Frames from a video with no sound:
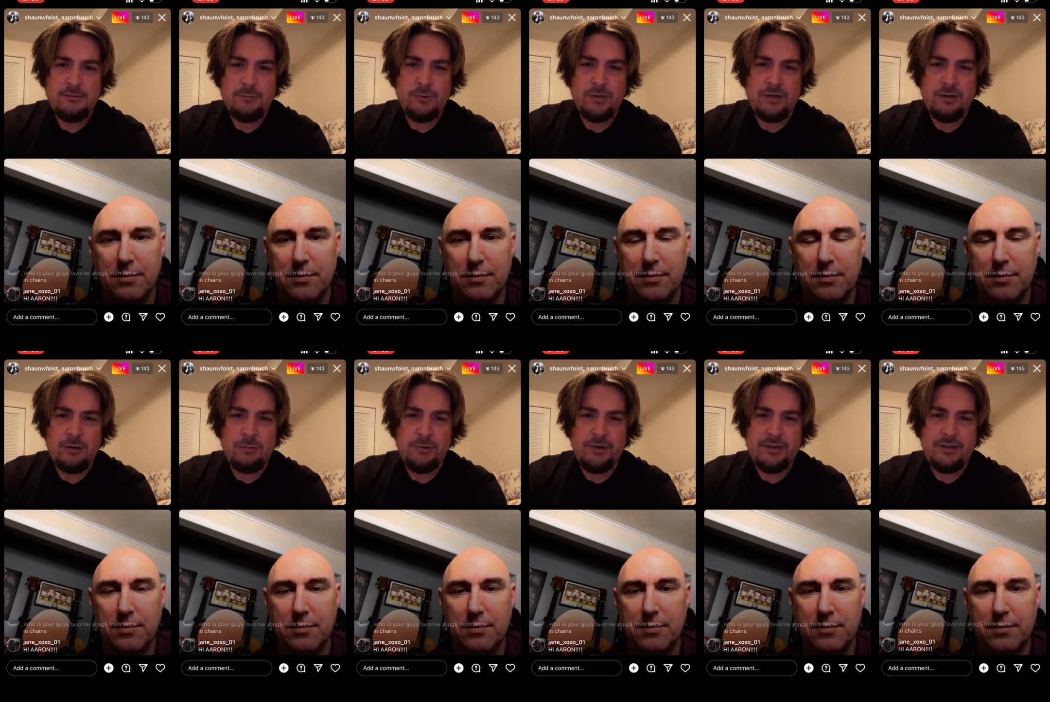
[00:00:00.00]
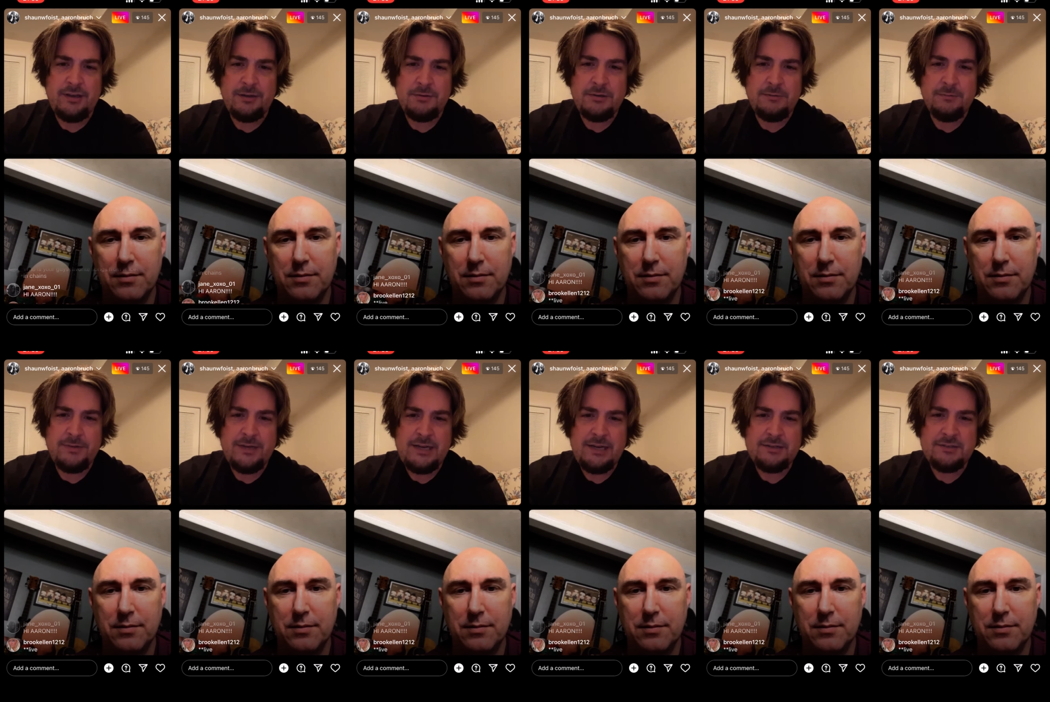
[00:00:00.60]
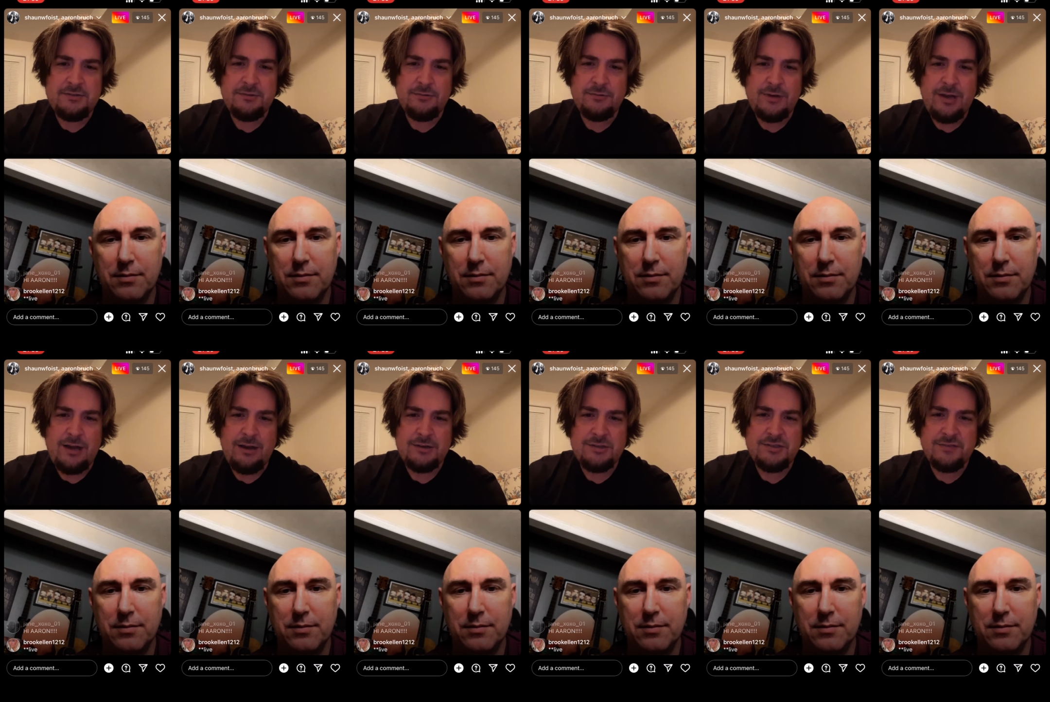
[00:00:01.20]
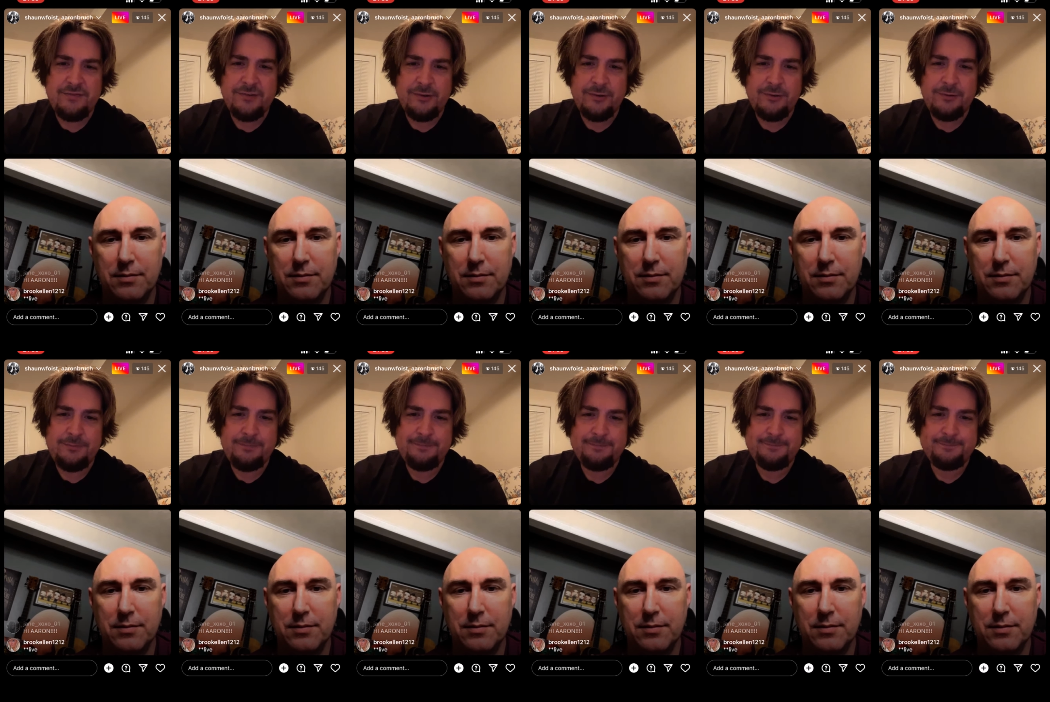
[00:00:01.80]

Speaker 1: When are we coming back to Knoxville?